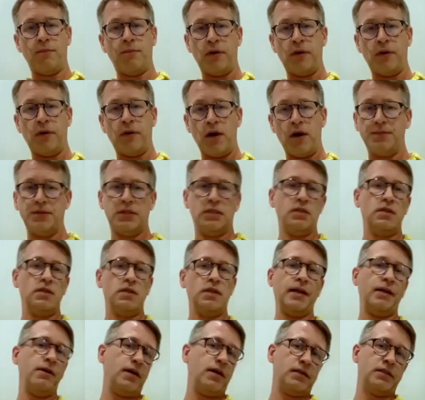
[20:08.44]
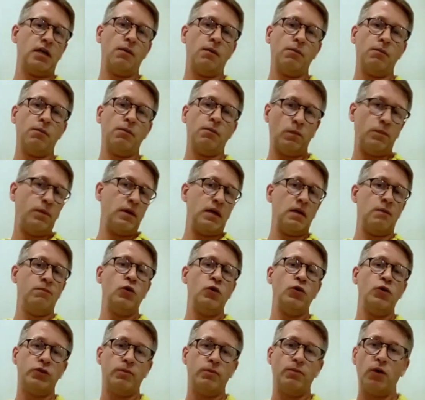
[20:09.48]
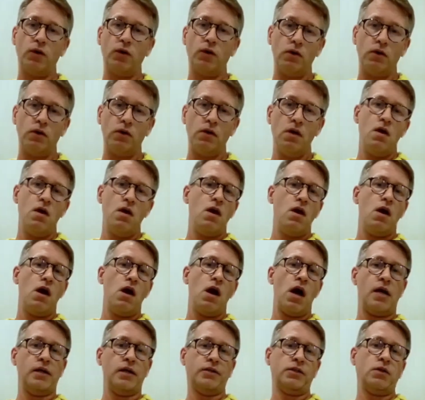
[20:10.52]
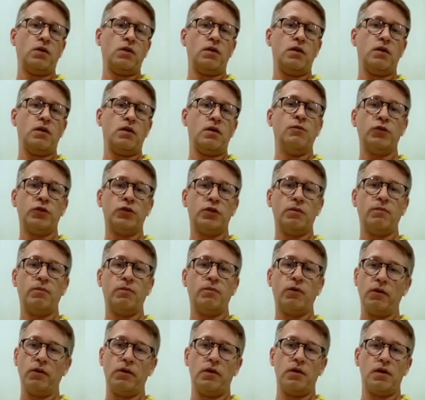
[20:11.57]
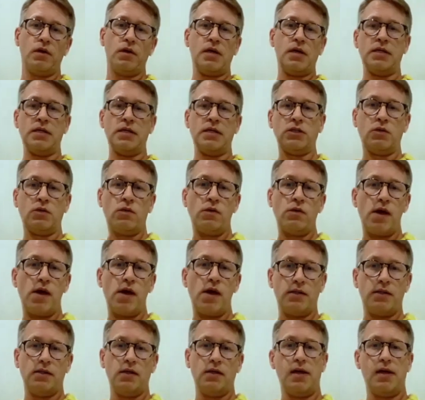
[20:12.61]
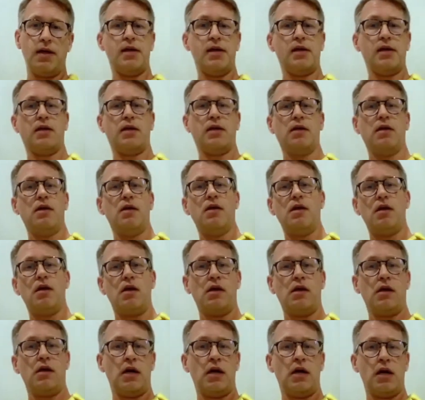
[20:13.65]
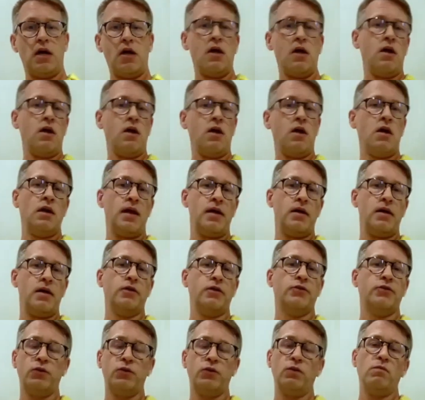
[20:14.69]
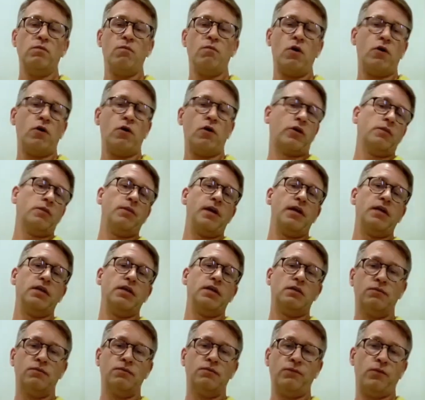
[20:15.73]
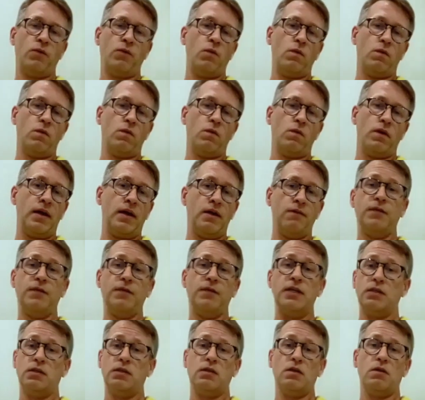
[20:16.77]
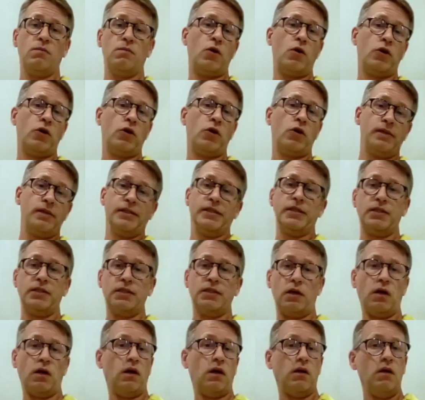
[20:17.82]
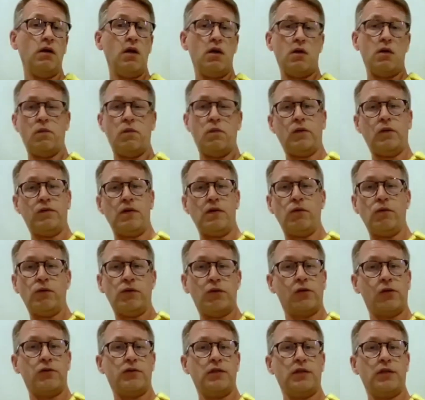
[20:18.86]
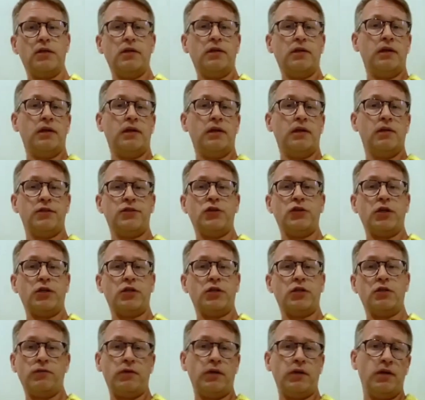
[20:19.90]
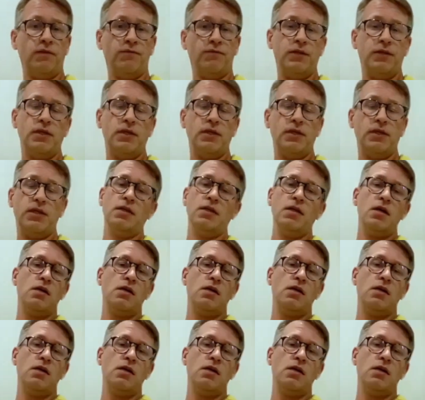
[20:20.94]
Perhaps another example would be Immutable. So Immutable is creating a layer two marketplace for NFTs. So marketplaces are what we would consider an infrastructure for NFTs.